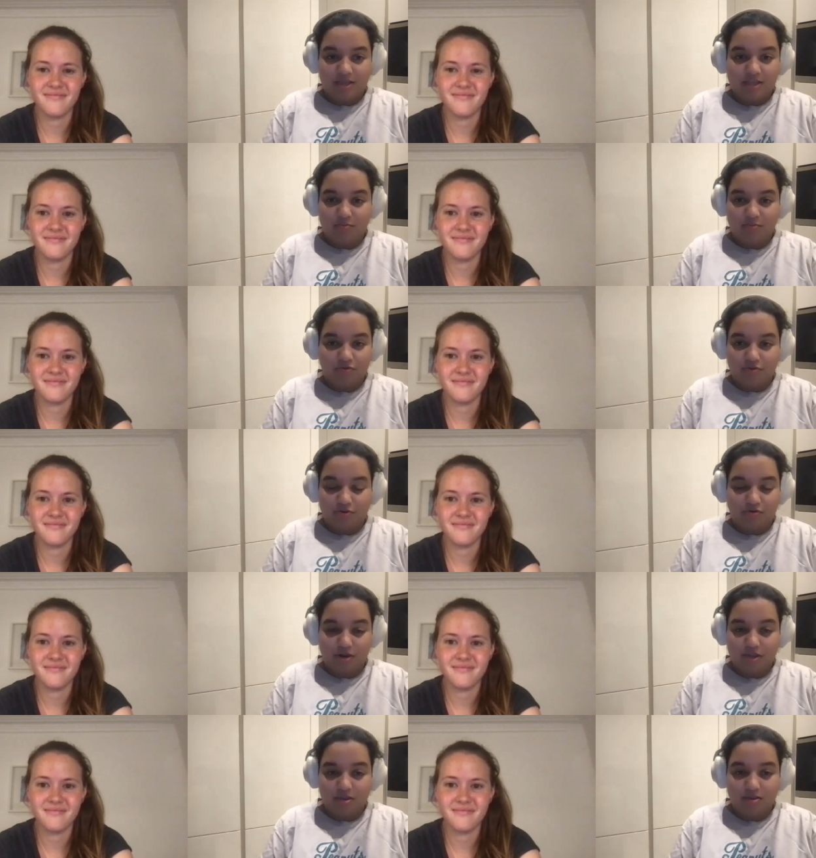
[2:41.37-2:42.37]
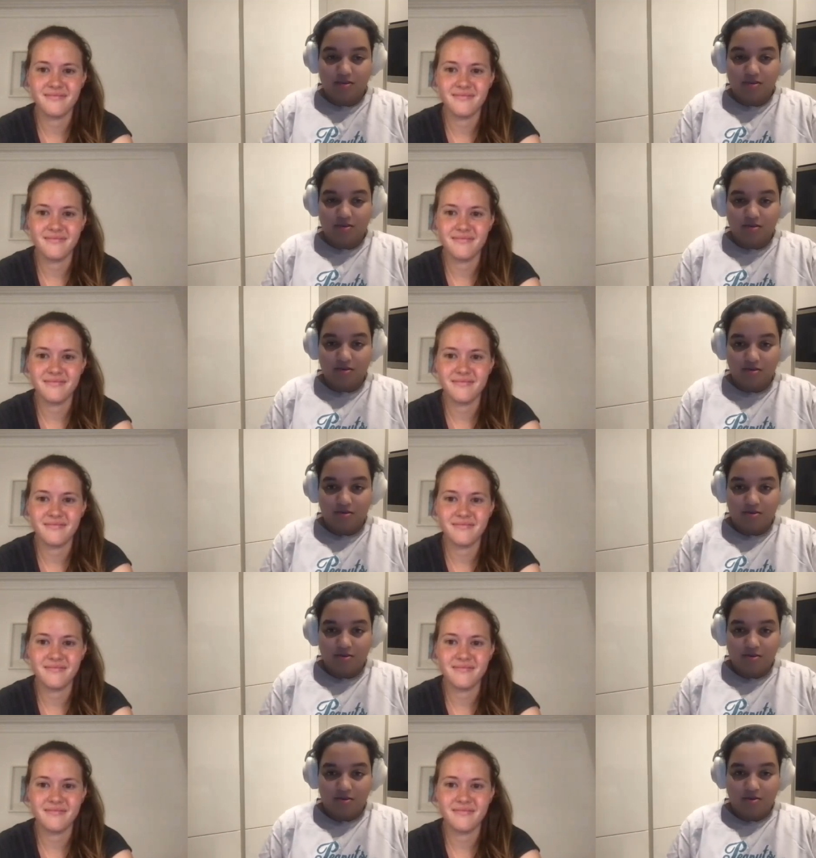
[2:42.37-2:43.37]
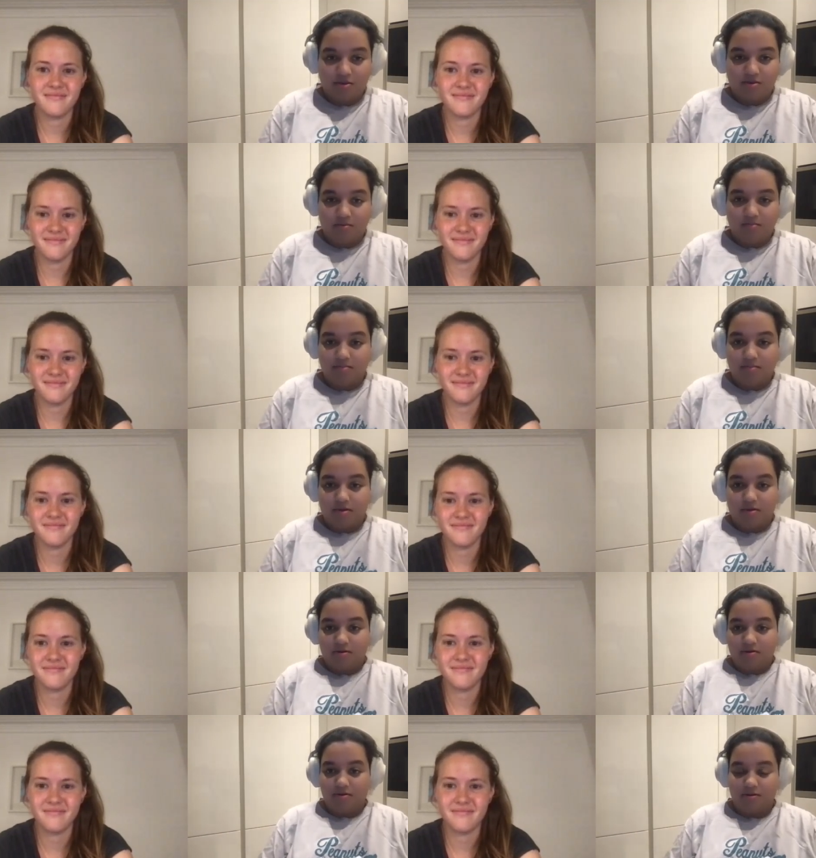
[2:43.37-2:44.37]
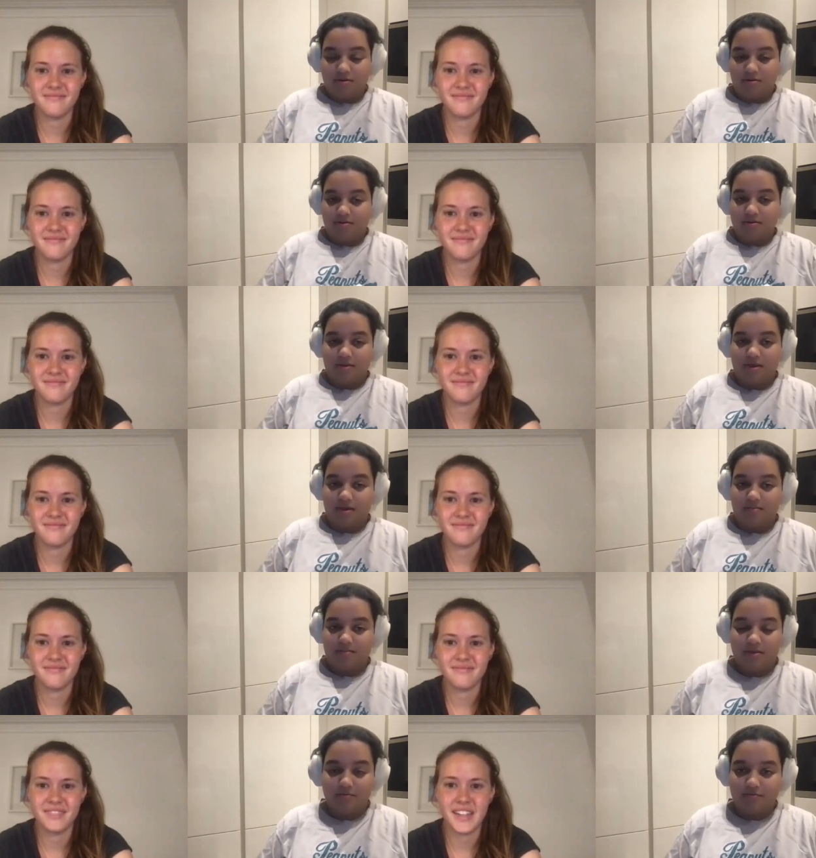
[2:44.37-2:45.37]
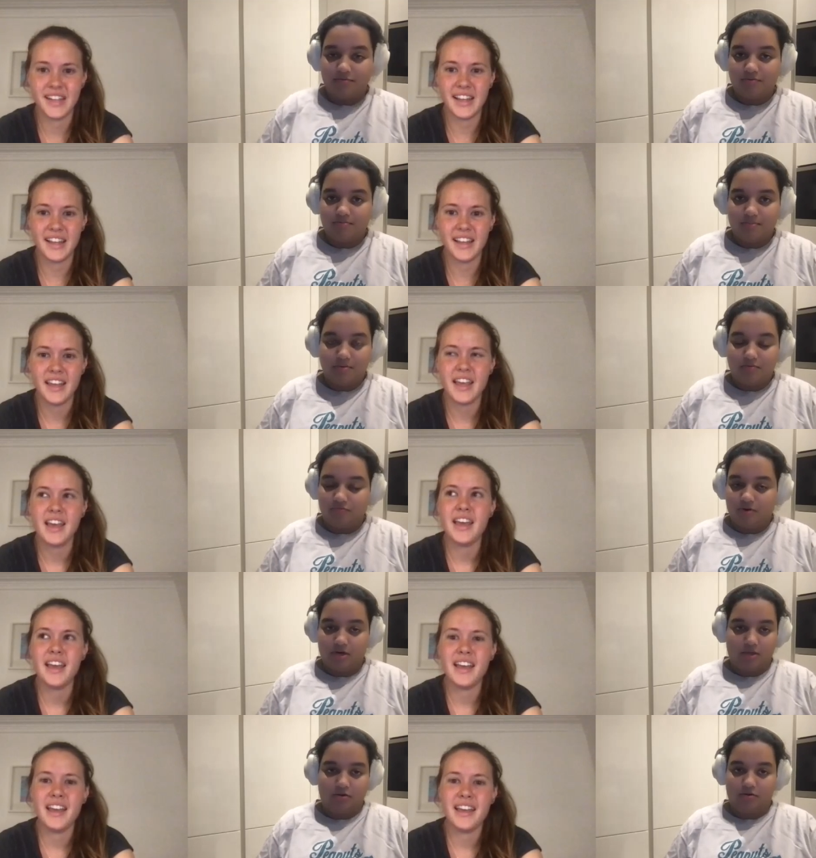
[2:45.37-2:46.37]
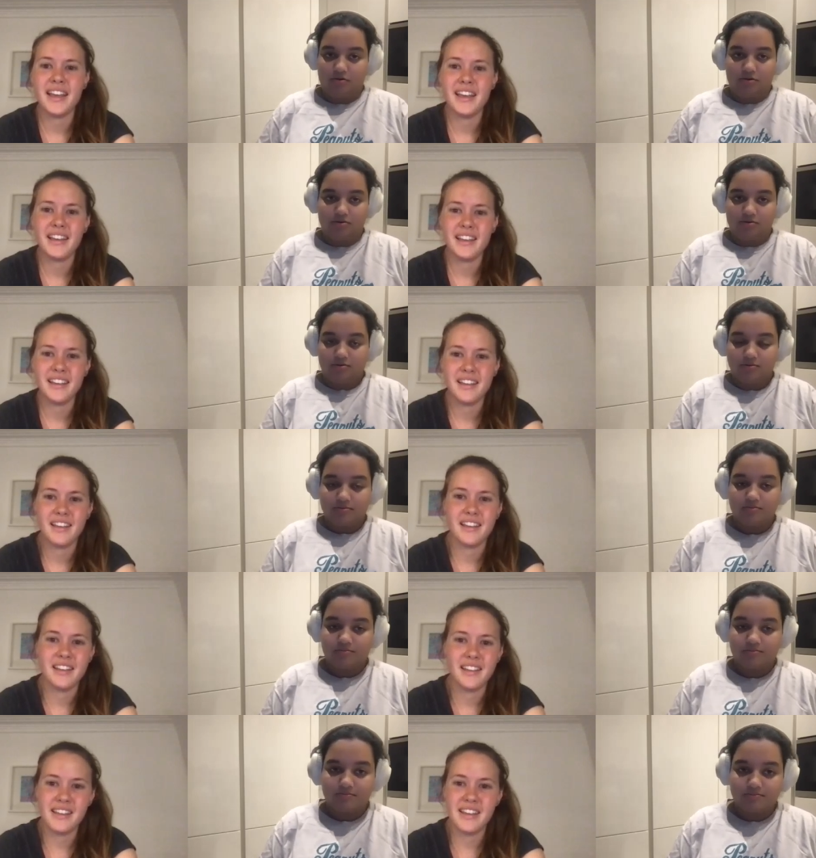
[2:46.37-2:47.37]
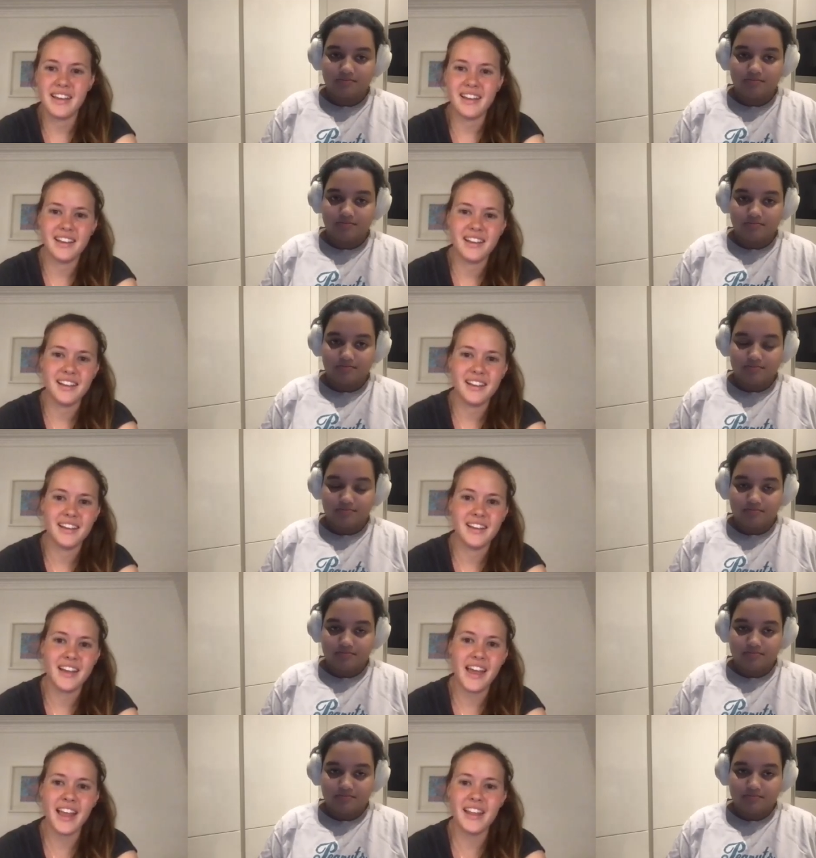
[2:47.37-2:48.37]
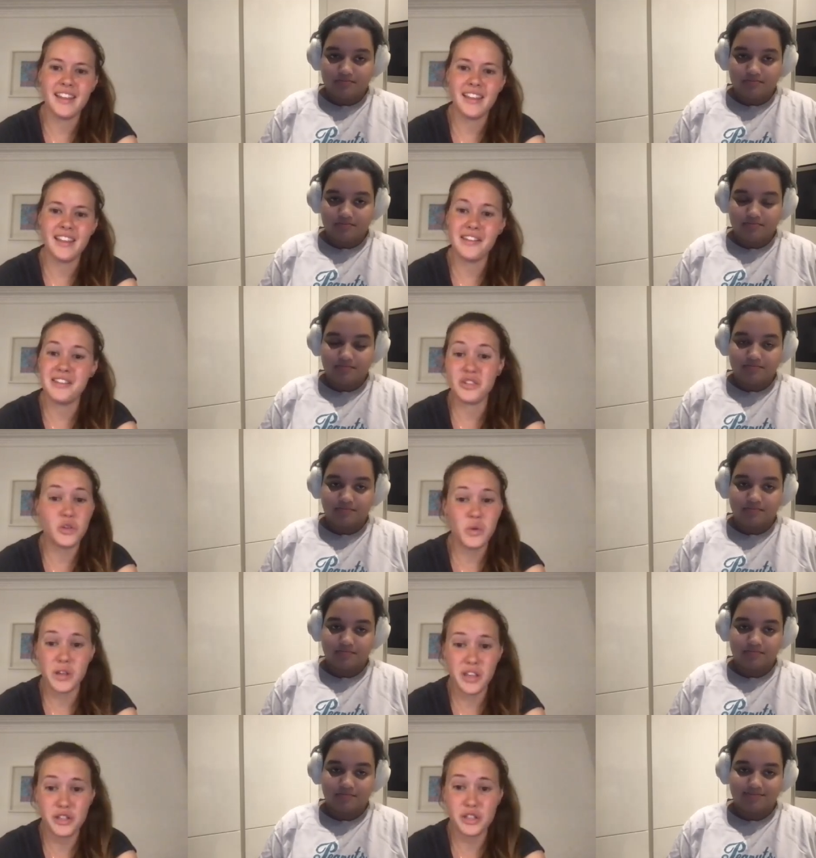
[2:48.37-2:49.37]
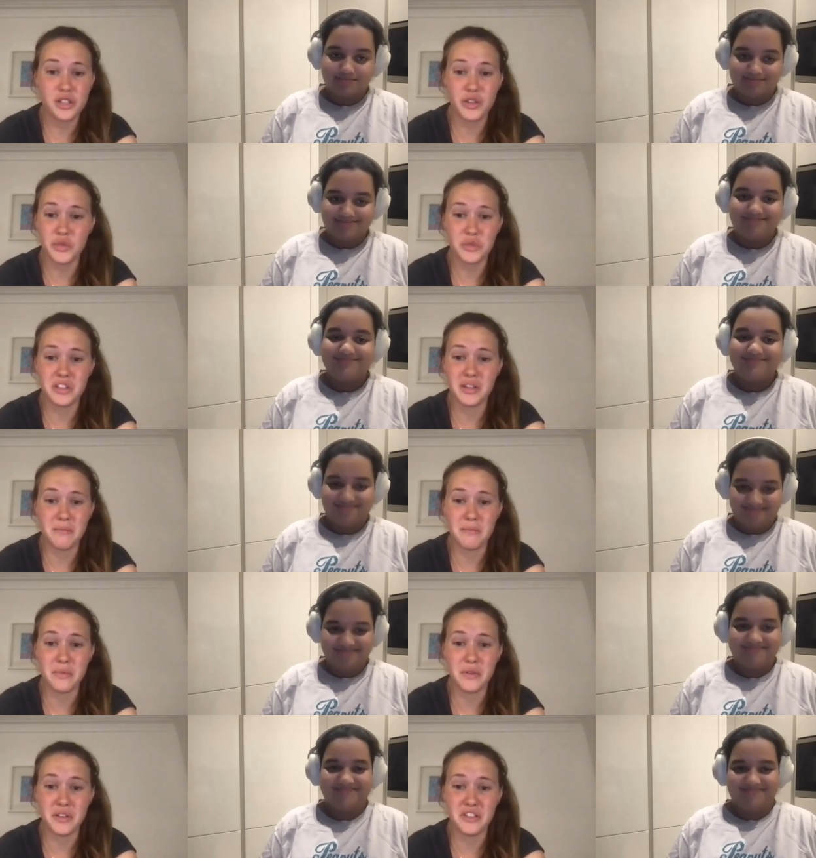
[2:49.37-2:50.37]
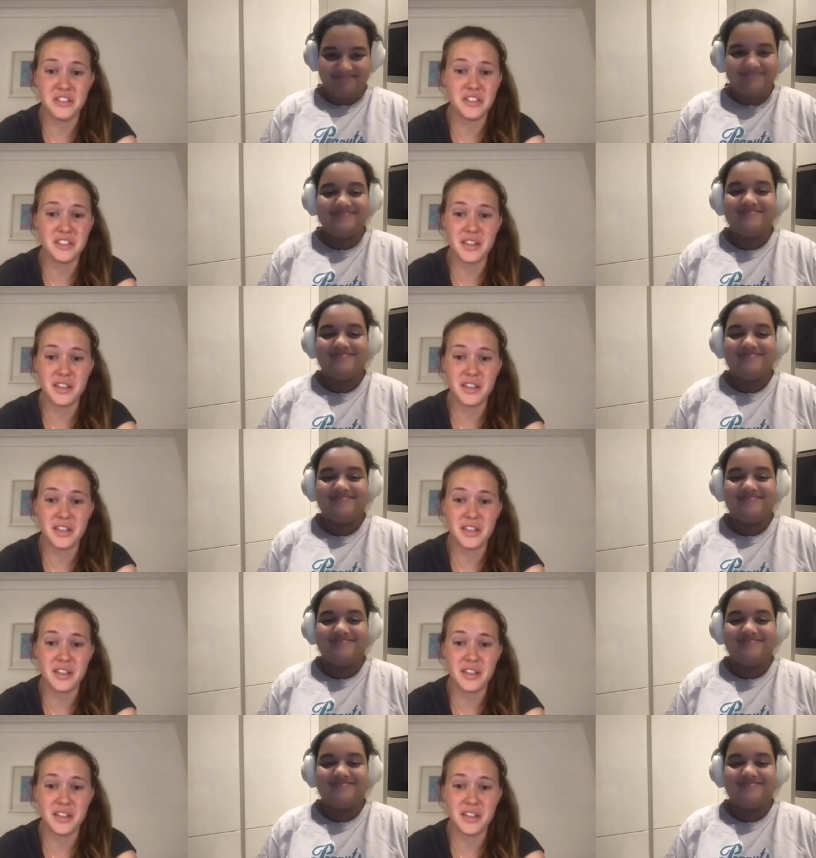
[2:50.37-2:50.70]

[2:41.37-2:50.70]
Speaker 1: that he wasn't great. Mm. But yeah, he was he was really good.
Speaker 2: Yeah. And the story is so simple. It's just a